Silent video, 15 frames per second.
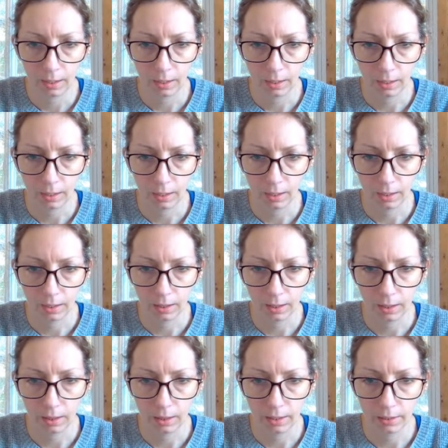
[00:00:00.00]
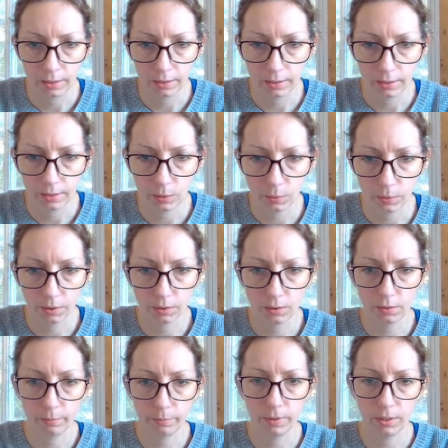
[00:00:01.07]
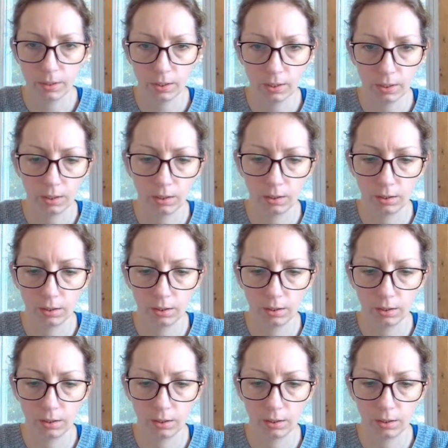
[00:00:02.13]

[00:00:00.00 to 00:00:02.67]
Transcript: and this is going to be